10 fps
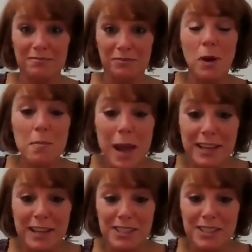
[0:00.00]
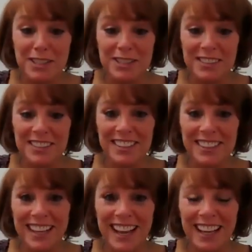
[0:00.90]
What masks?
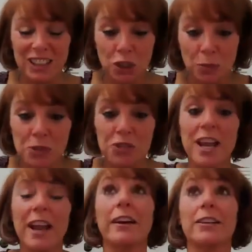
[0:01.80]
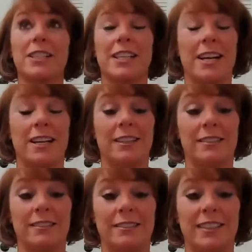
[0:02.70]
And Jupiter's an air sign.
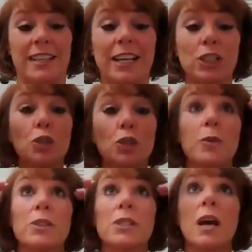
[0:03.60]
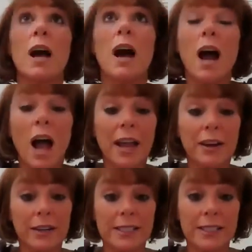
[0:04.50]
And Jupiter's
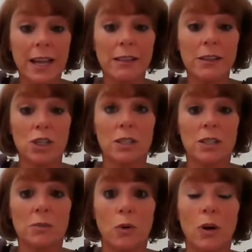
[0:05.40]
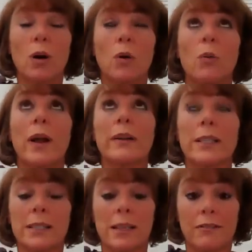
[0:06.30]
higher intelligence, more
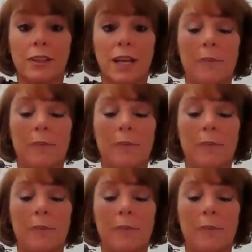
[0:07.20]
awareness, leveling up.